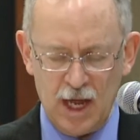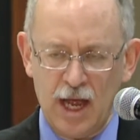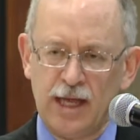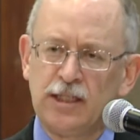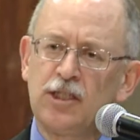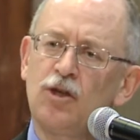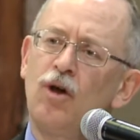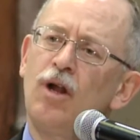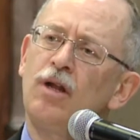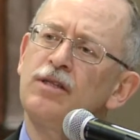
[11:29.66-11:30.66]
And
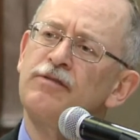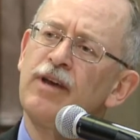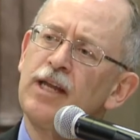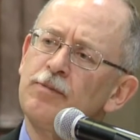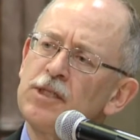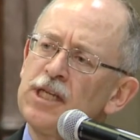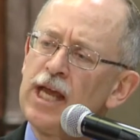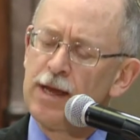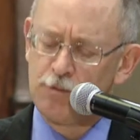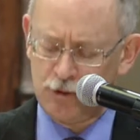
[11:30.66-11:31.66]
Saul develops
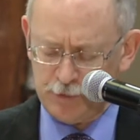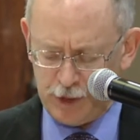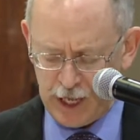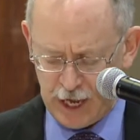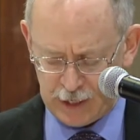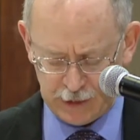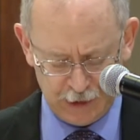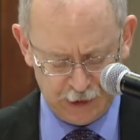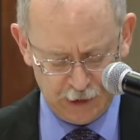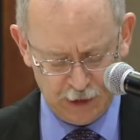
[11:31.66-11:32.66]
elaborate
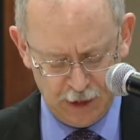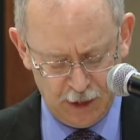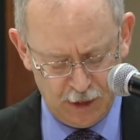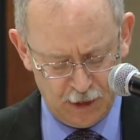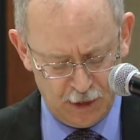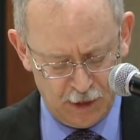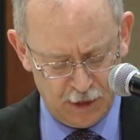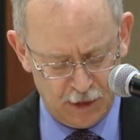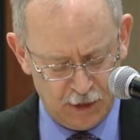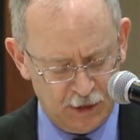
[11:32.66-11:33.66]
plans
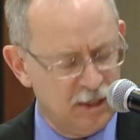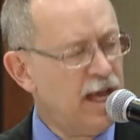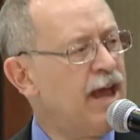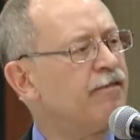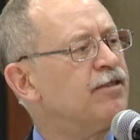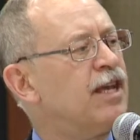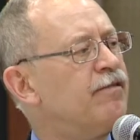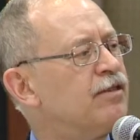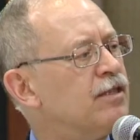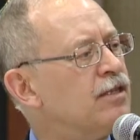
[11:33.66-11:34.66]
to have
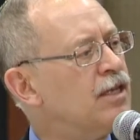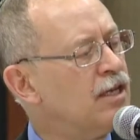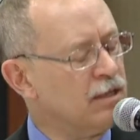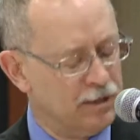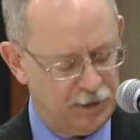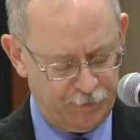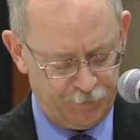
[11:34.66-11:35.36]
David killed.